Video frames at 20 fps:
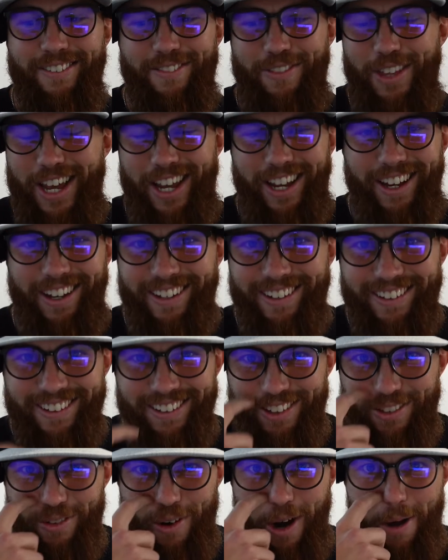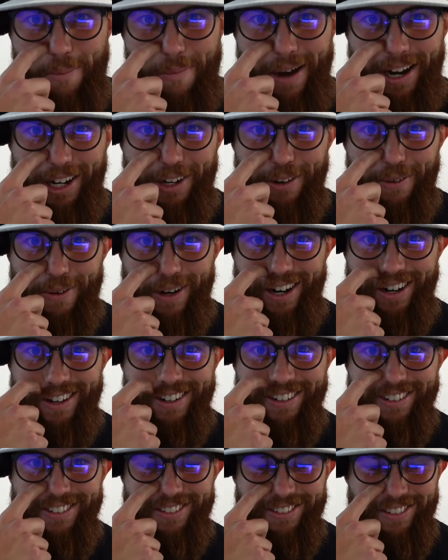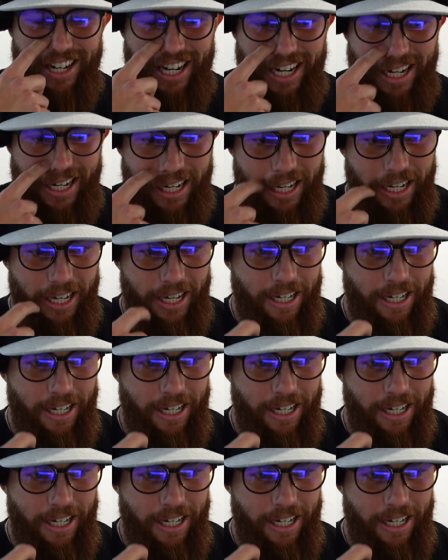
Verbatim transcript: thing throughout my career right